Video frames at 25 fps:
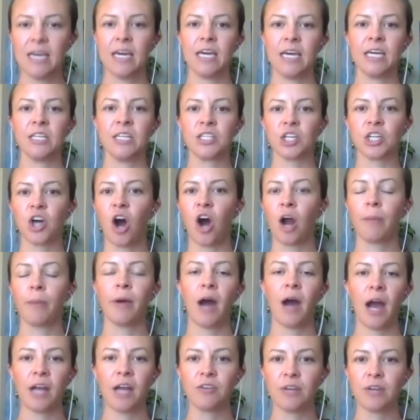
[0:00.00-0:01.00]
into
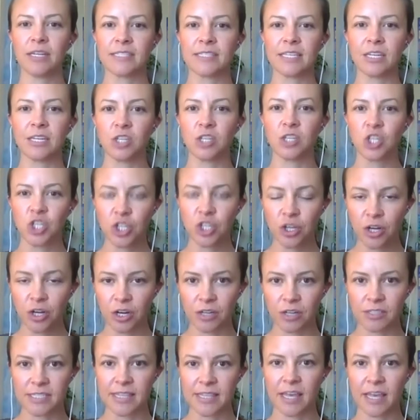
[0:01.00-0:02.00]
carbohydrates and
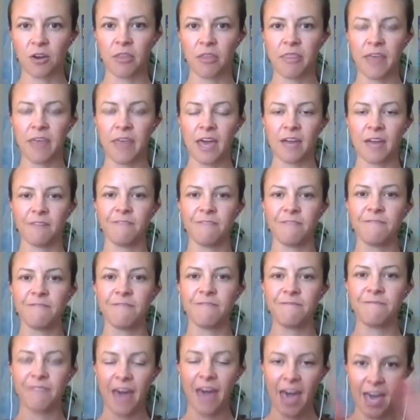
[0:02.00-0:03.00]
sugars that are then
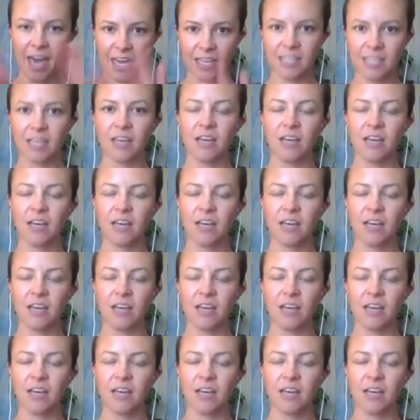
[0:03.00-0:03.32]
fed